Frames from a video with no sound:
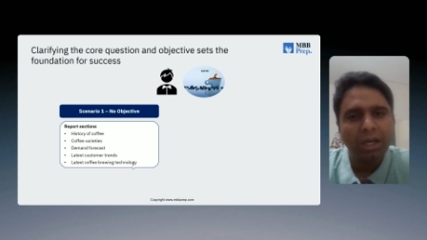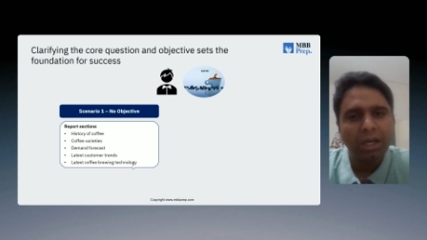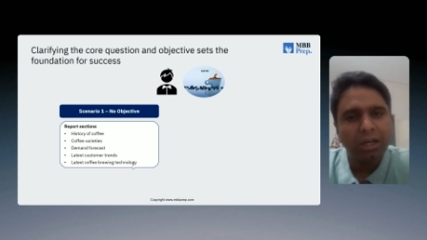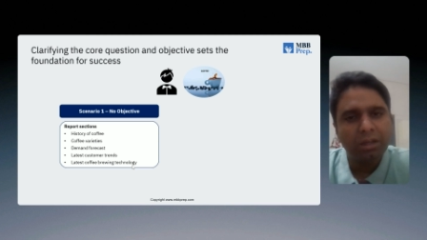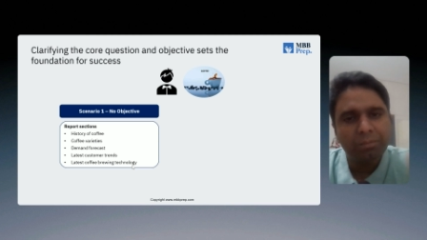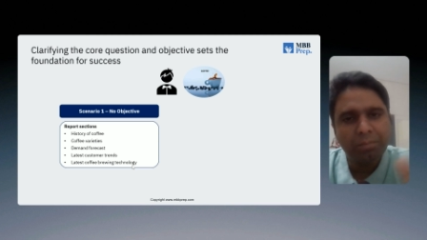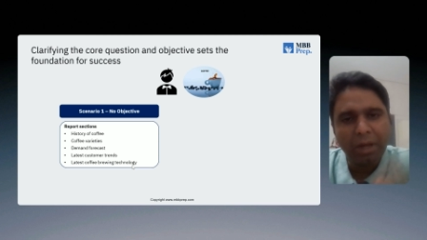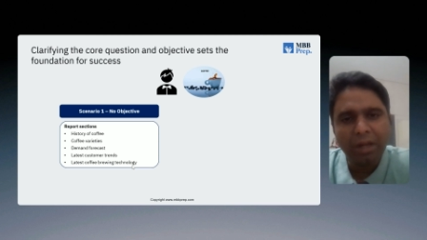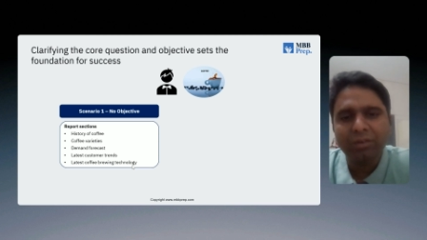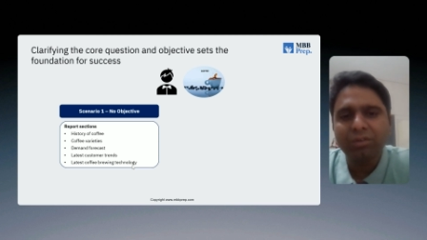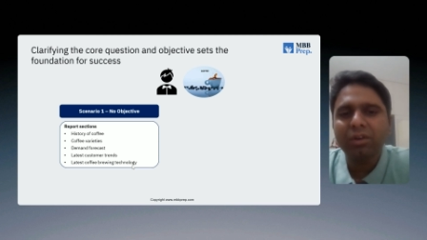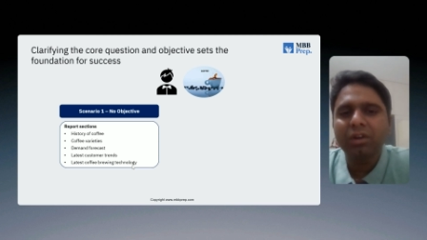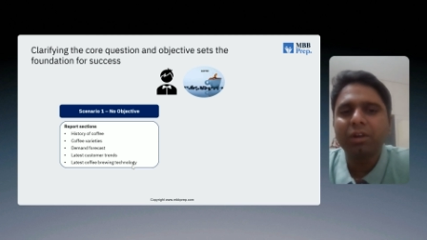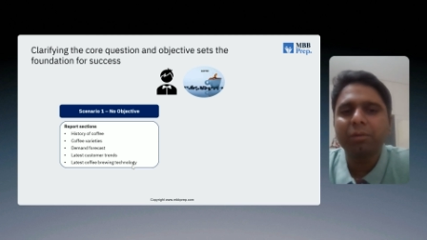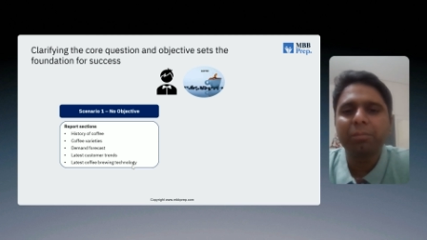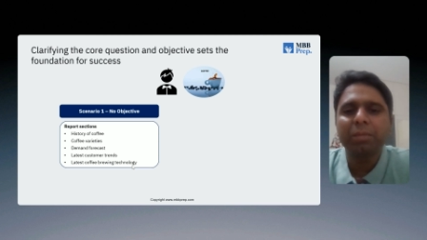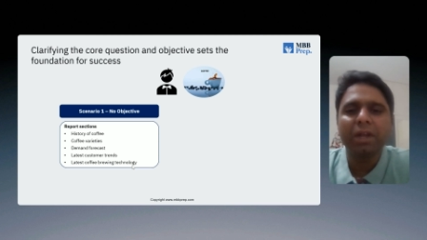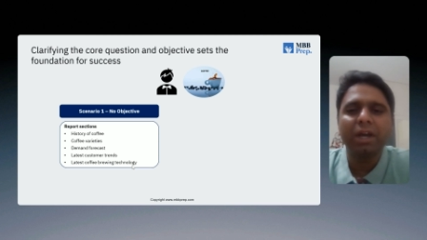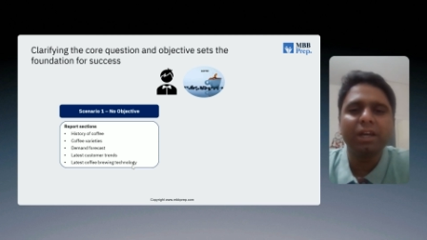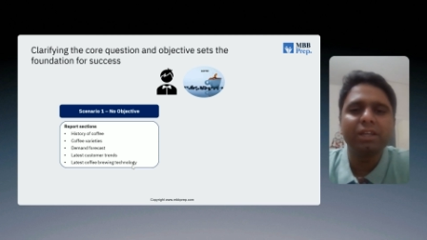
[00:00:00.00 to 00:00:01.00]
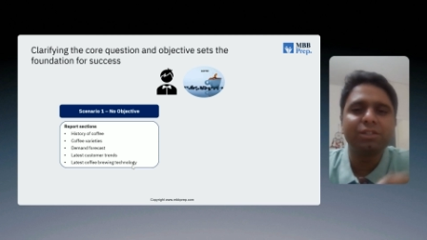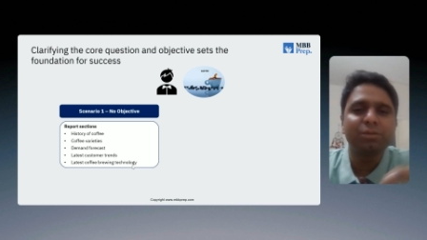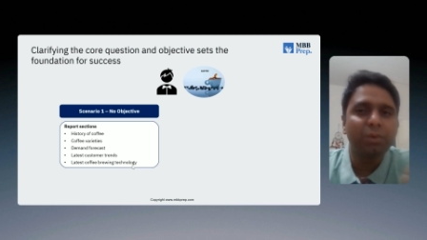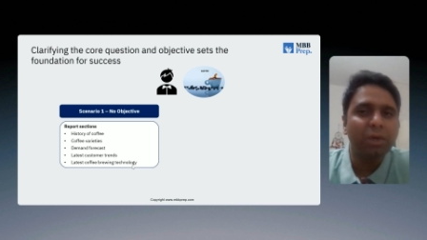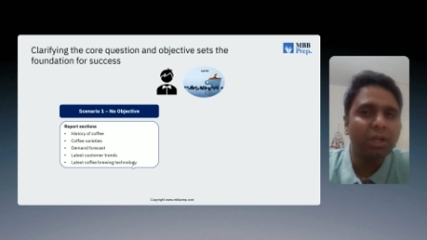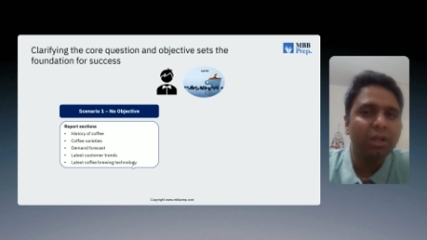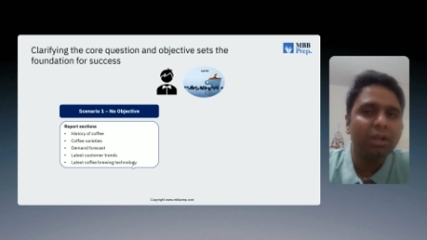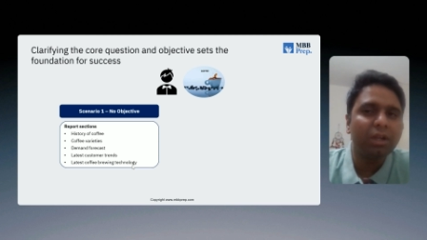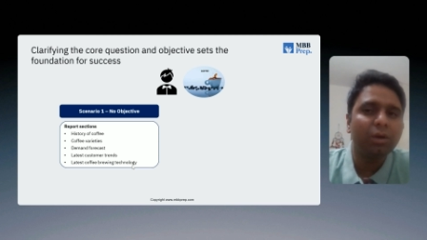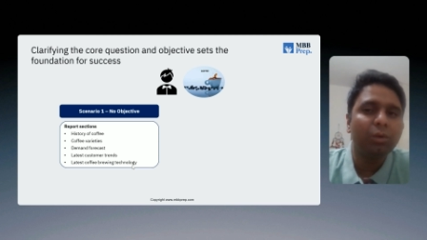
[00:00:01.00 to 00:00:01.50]
And Patrick replies,
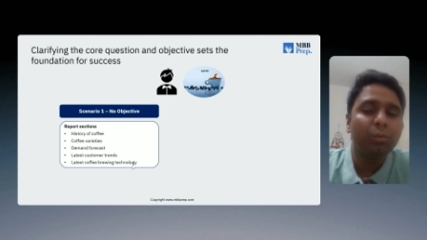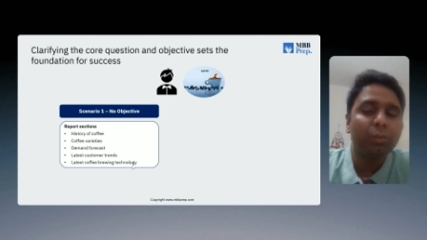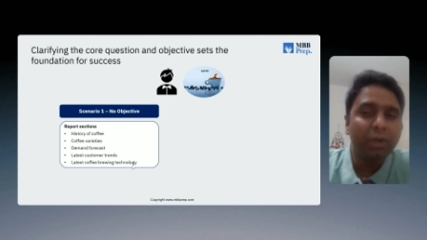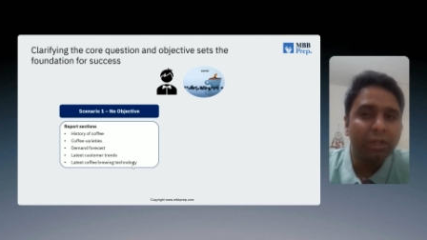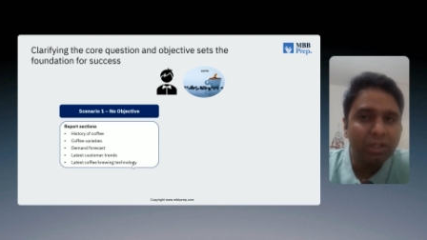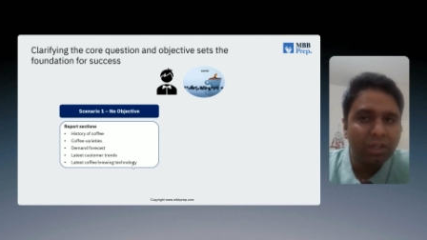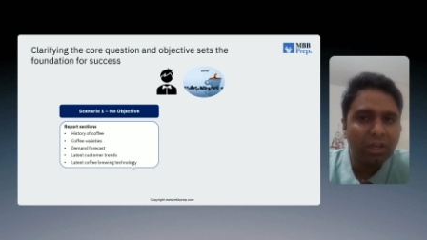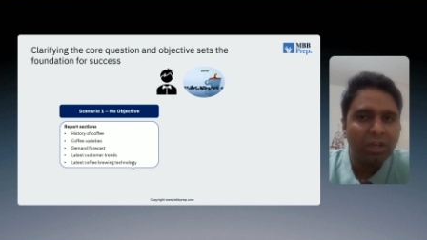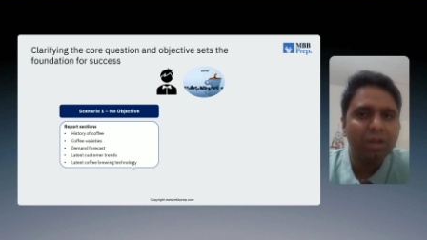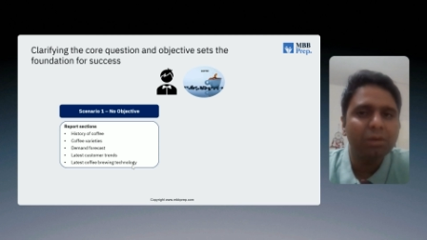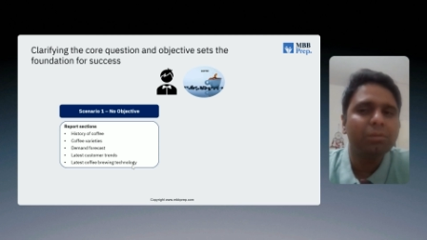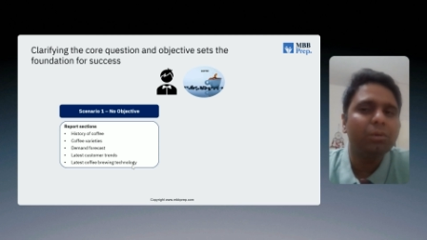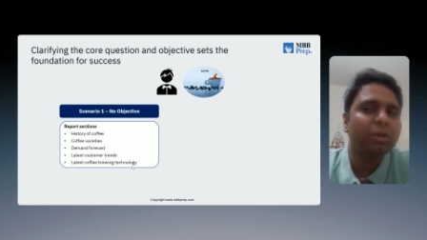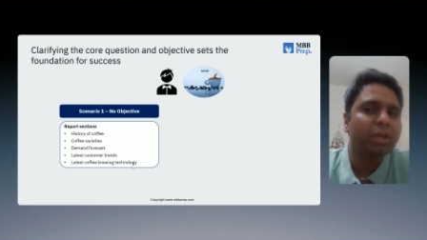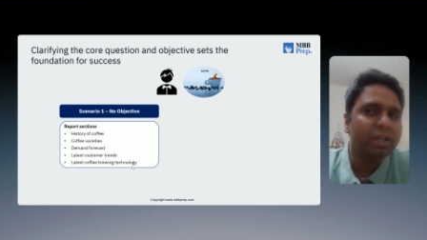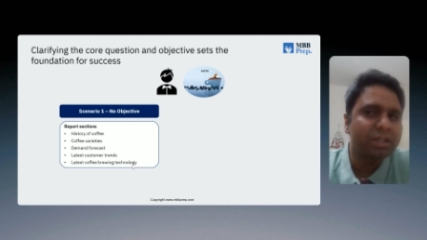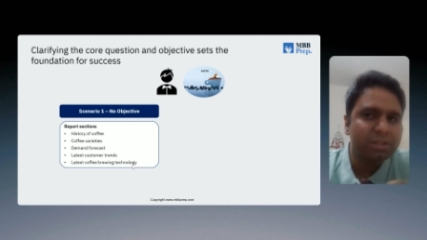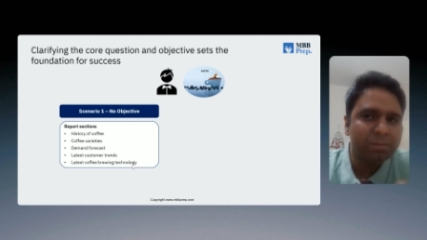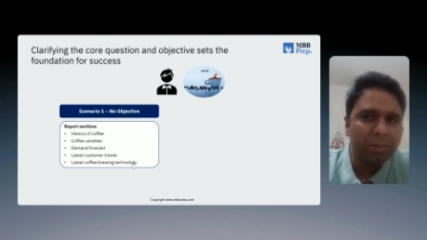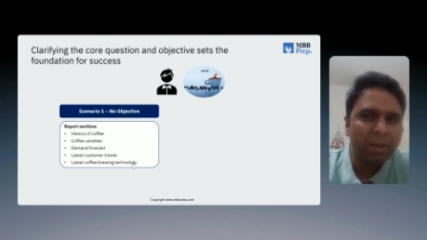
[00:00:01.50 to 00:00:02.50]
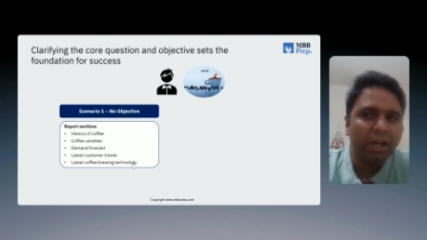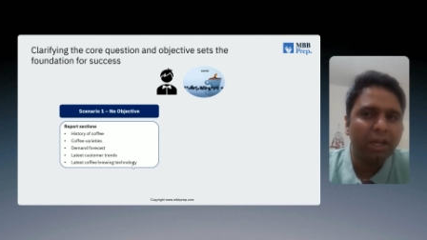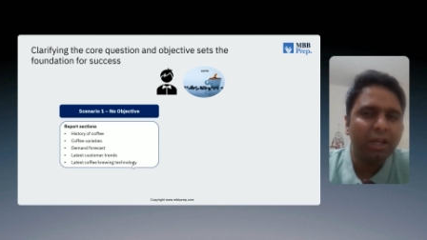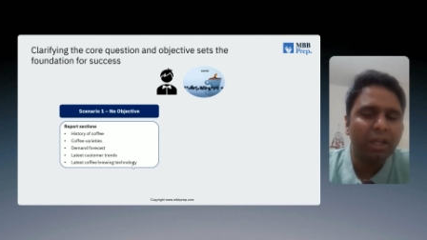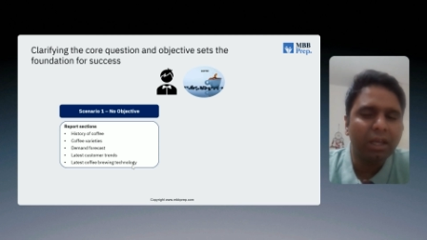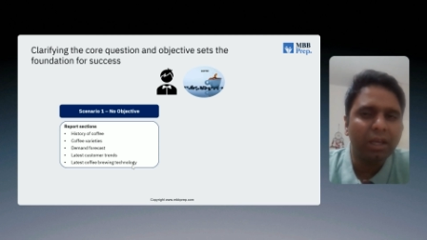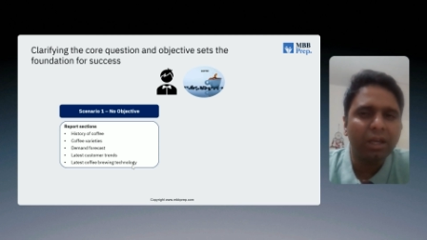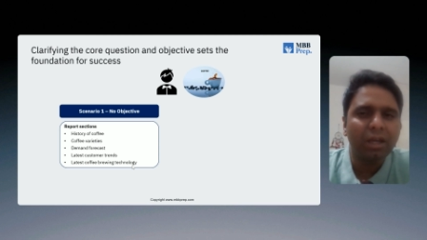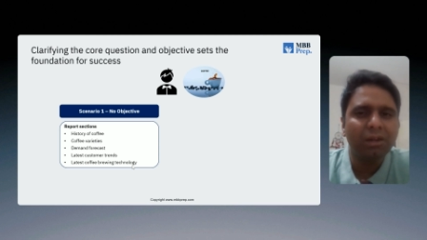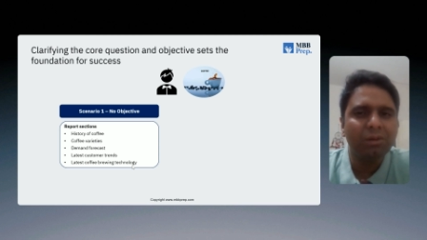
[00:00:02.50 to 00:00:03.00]
well, we're thinking about
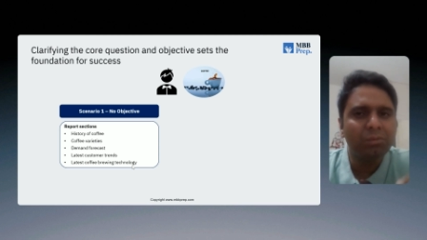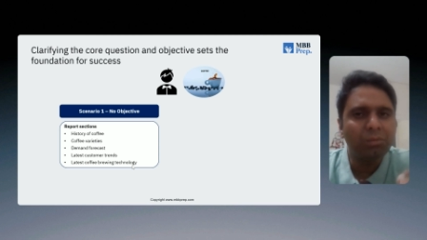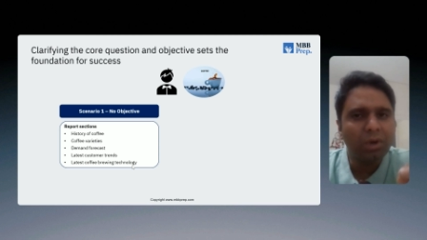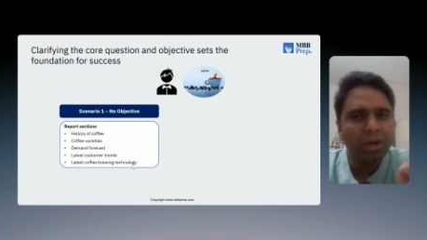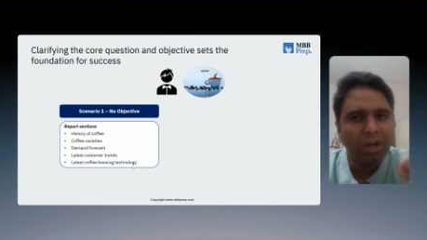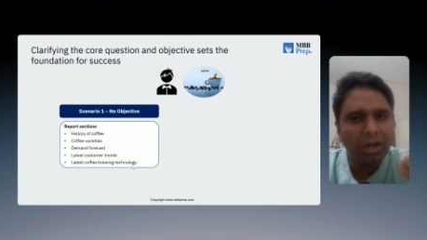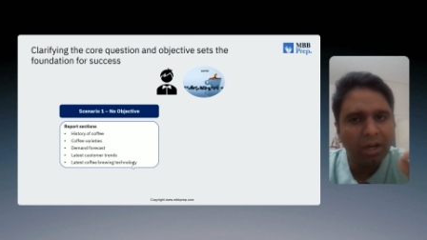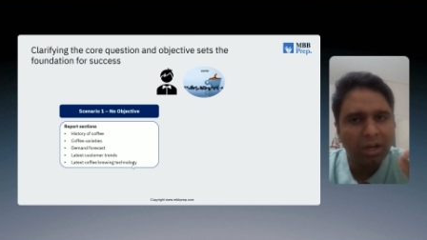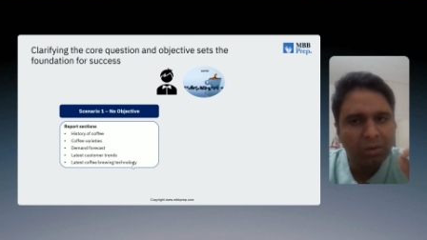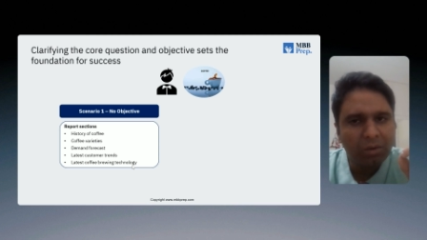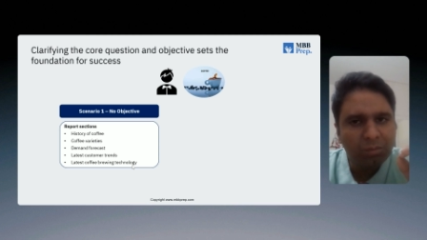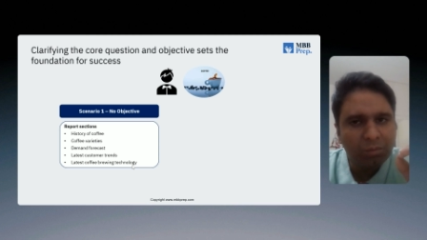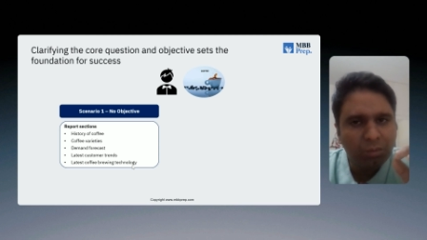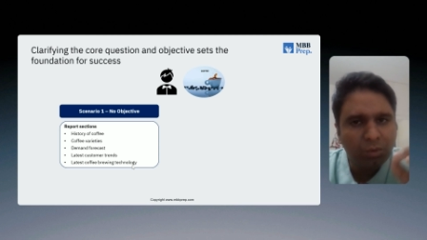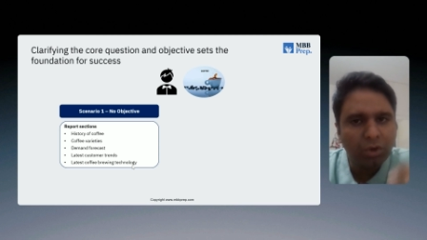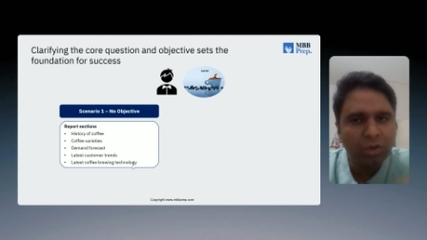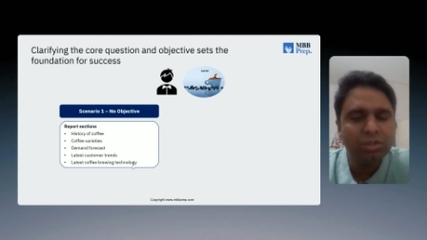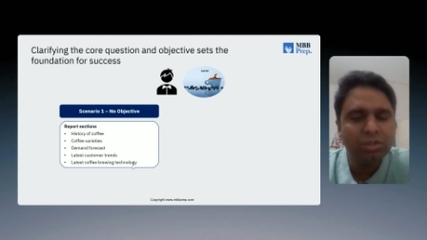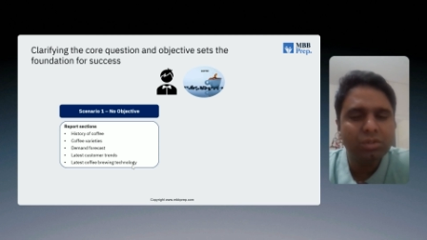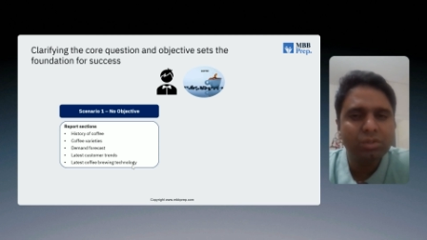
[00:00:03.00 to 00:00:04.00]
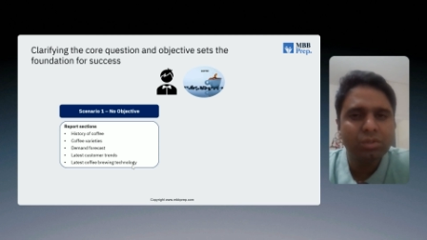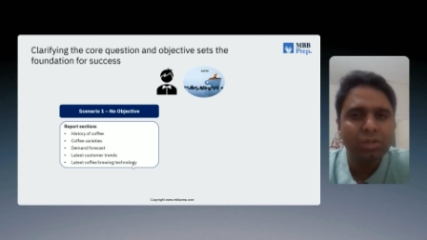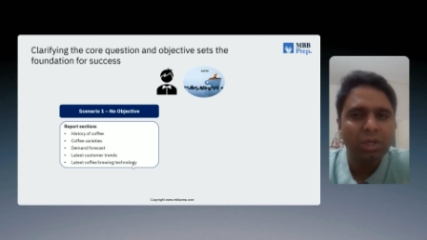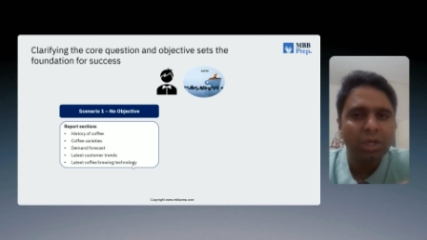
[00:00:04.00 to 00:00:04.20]
expanding and I want